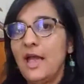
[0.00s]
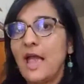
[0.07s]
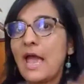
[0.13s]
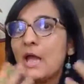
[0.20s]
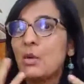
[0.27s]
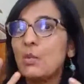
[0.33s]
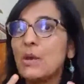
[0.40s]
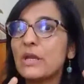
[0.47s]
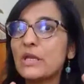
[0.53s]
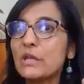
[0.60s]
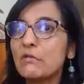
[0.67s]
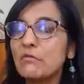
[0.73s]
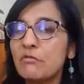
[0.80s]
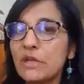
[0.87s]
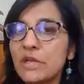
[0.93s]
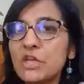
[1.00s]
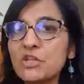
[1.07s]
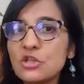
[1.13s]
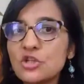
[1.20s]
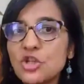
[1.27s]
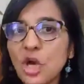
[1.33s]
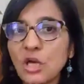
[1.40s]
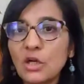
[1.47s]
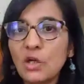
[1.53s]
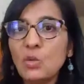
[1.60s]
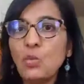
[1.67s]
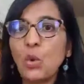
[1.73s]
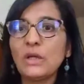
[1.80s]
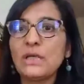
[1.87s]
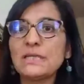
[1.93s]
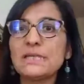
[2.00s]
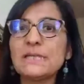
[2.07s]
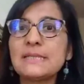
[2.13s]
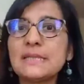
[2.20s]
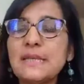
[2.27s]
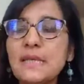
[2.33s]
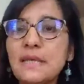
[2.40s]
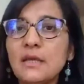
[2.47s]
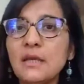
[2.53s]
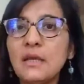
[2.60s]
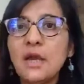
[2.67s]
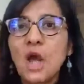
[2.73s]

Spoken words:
And when he reached the jungle, what does he see?